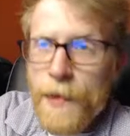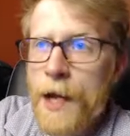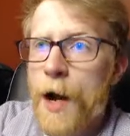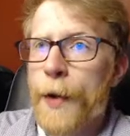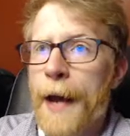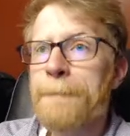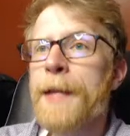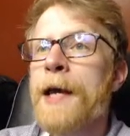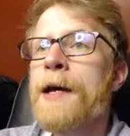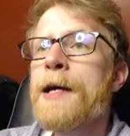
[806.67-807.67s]
Okay.
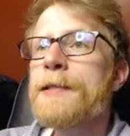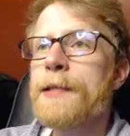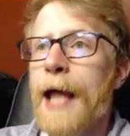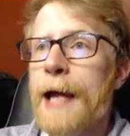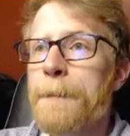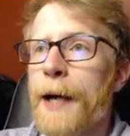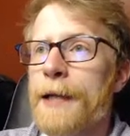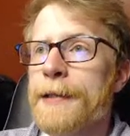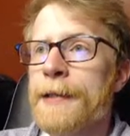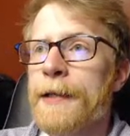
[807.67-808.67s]
Select
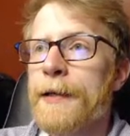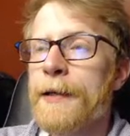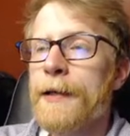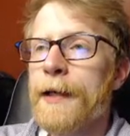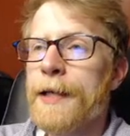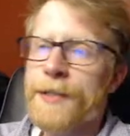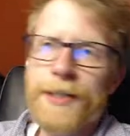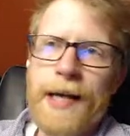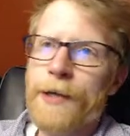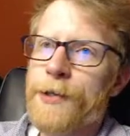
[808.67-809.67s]
button is
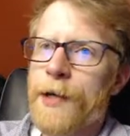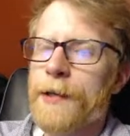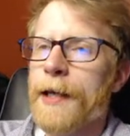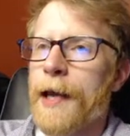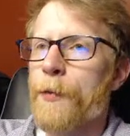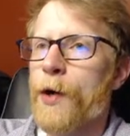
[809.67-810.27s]
just how you start the game.